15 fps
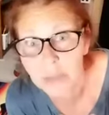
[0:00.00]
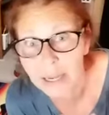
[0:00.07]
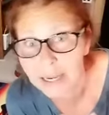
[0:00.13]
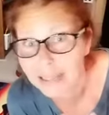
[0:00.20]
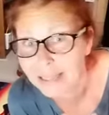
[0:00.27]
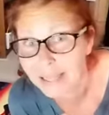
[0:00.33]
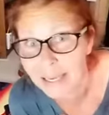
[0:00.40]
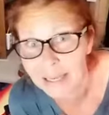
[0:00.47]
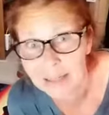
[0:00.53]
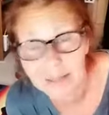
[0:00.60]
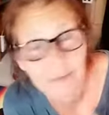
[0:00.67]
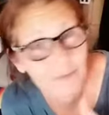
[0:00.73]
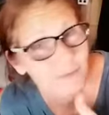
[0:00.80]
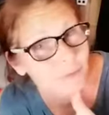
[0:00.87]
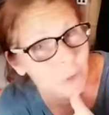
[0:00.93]
Like I said,
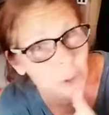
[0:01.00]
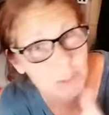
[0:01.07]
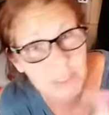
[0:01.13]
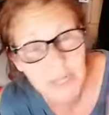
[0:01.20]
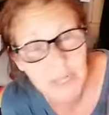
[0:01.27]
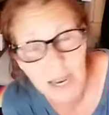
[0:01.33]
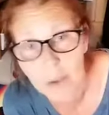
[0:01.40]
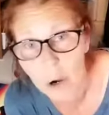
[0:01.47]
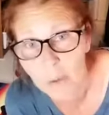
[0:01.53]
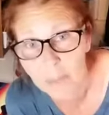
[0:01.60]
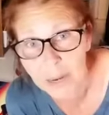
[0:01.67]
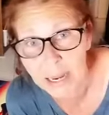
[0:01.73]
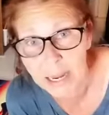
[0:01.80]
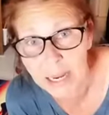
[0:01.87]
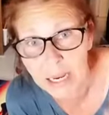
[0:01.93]
first time
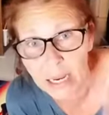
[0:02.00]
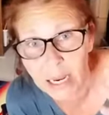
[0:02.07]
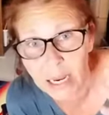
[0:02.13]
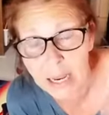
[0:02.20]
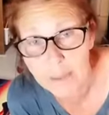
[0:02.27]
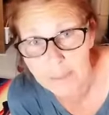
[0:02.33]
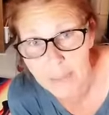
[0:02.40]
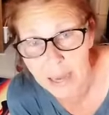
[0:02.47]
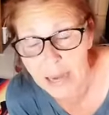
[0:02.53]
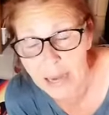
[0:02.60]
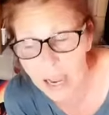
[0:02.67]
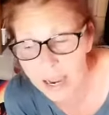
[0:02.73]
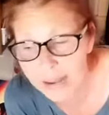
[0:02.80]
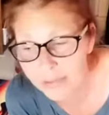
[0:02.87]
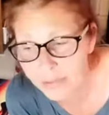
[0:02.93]
opening, May
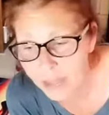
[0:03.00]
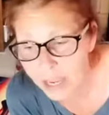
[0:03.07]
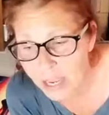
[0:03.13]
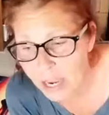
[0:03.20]
9th.